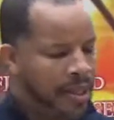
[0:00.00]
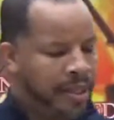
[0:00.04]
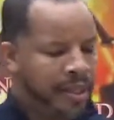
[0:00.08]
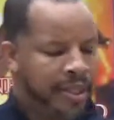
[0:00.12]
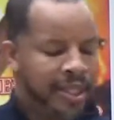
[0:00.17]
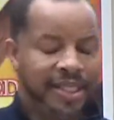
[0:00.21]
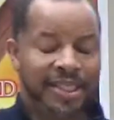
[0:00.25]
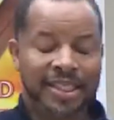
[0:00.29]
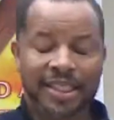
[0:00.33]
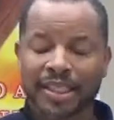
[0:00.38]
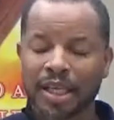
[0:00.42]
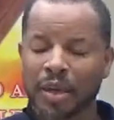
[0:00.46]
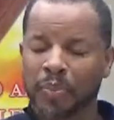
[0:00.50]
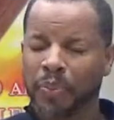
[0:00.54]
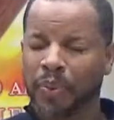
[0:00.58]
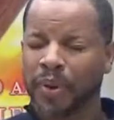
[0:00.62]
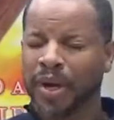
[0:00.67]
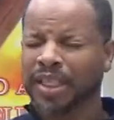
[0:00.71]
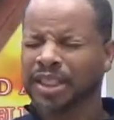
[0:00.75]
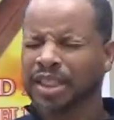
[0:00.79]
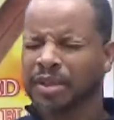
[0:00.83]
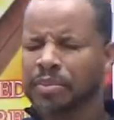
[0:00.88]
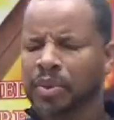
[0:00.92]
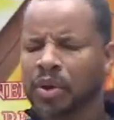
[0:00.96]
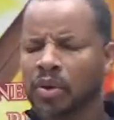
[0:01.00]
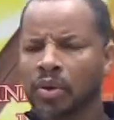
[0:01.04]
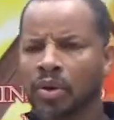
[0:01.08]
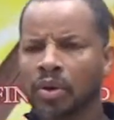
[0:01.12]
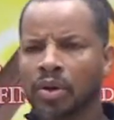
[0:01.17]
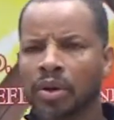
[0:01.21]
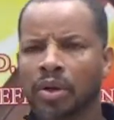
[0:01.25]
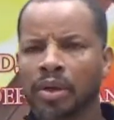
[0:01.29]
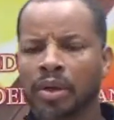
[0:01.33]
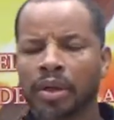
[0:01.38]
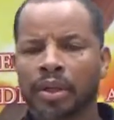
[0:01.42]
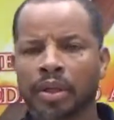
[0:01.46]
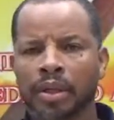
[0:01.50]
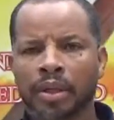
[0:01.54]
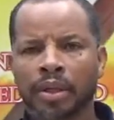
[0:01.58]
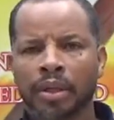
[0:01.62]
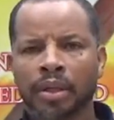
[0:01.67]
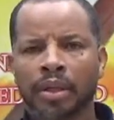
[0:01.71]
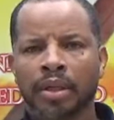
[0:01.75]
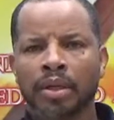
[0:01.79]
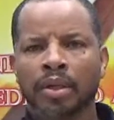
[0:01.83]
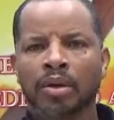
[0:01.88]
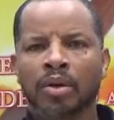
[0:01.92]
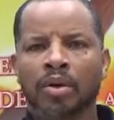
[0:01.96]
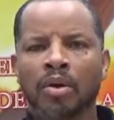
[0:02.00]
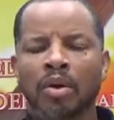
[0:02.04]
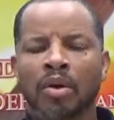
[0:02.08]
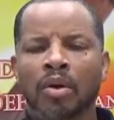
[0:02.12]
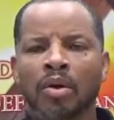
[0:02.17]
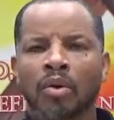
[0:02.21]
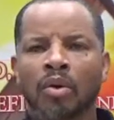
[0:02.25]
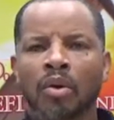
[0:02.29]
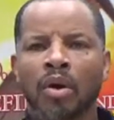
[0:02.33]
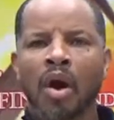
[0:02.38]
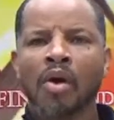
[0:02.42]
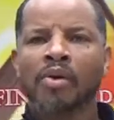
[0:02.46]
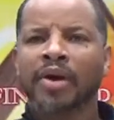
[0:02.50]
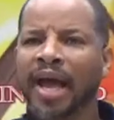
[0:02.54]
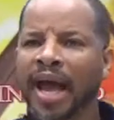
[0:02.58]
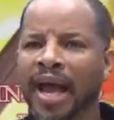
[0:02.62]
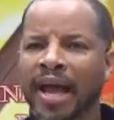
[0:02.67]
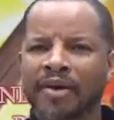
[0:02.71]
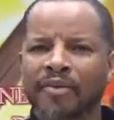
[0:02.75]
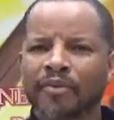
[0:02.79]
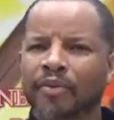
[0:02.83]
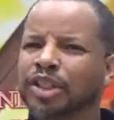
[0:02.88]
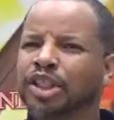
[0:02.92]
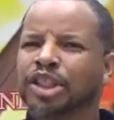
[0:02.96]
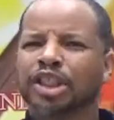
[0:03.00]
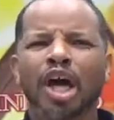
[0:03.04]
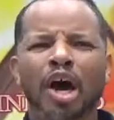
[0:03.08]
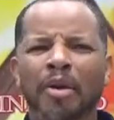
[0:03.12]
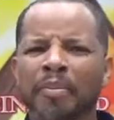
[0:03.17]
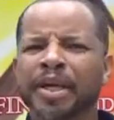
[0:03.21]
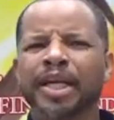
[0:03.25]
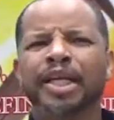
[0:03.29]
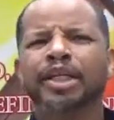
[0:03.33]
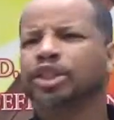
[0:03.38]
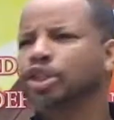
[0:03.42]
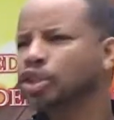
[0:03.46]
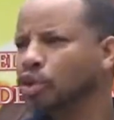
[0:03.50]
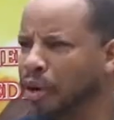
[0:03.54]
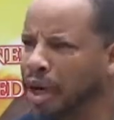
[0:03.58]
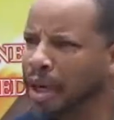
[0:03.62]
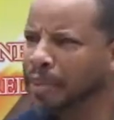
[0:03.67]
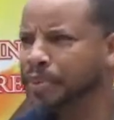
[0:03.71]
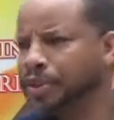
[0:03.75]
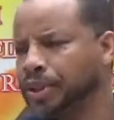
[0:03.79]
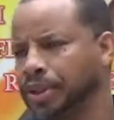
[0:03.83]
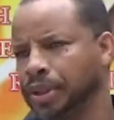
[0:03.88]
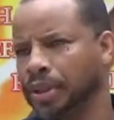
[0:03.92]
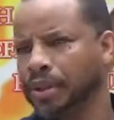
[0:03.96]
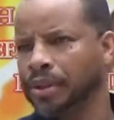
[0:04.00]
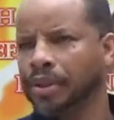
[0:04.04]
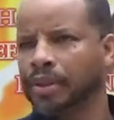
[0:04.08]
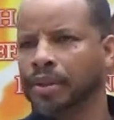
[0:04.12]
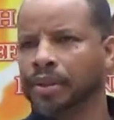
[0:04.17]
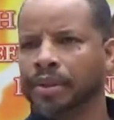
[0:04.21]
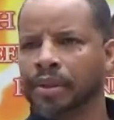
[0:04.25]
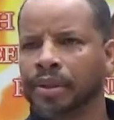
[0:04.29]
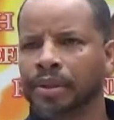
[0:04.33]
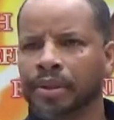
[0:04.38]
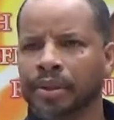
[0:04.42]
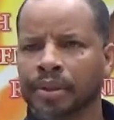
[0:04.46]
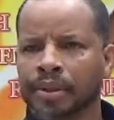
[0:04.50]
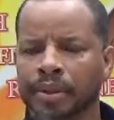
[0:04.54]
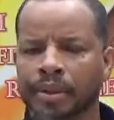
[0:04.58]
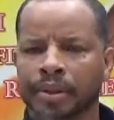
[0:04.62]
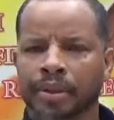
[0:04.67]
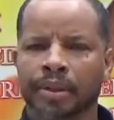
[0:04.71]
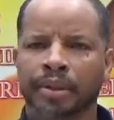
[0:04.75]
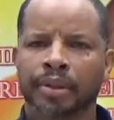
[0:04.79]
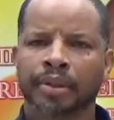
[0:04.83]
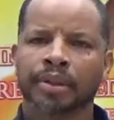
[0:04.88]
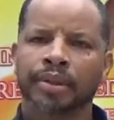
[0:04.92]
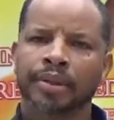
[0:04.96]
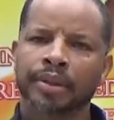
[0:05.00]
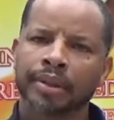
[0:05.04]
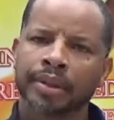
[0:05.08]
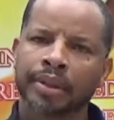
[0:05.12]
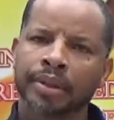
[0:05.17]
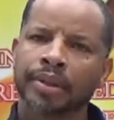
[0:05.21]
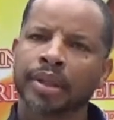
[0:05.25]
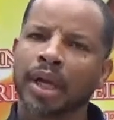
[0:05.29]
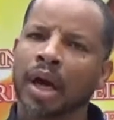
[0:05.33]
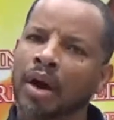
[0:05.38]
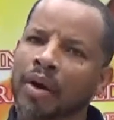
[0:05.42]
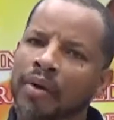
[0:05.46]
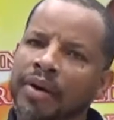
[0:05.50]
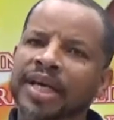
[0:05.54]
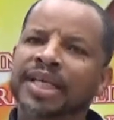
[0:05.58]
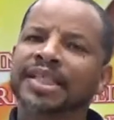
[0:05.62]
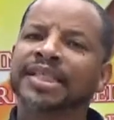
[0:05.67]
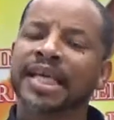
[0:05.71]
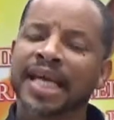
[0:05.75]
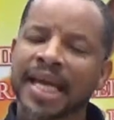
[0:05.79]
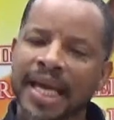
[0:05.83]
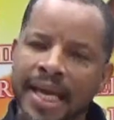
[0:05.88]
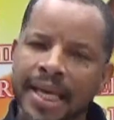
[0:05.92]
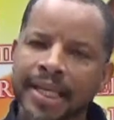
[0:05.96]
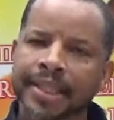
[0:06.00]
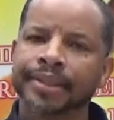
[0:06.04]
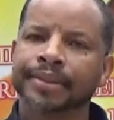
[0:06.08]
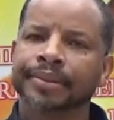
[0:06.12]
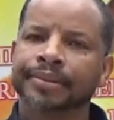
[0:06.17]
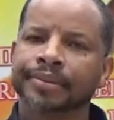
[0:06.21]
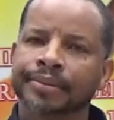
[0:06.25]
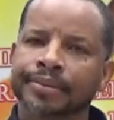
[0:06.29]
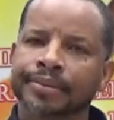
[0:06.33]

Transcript: This is a principle. Okay, well, show me the scripture. No, it's hidden.